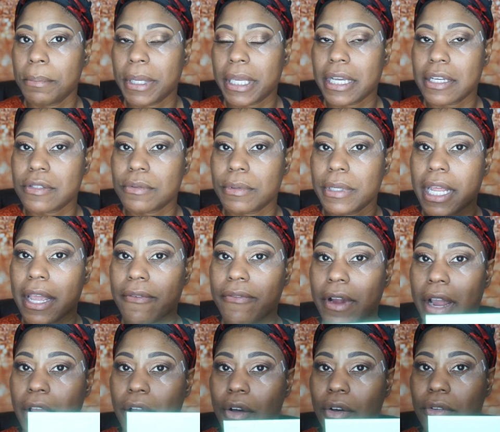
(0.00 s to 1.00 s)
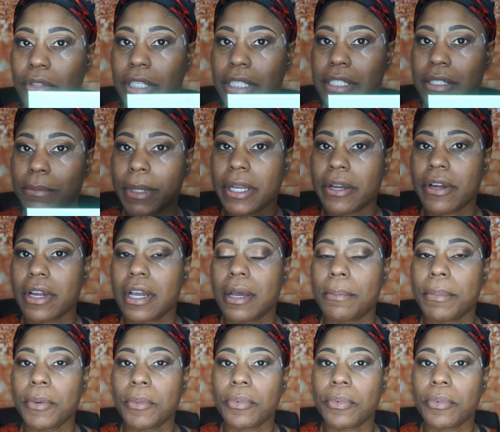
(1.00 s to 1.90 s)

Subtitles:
because whenever I hold this mirror up,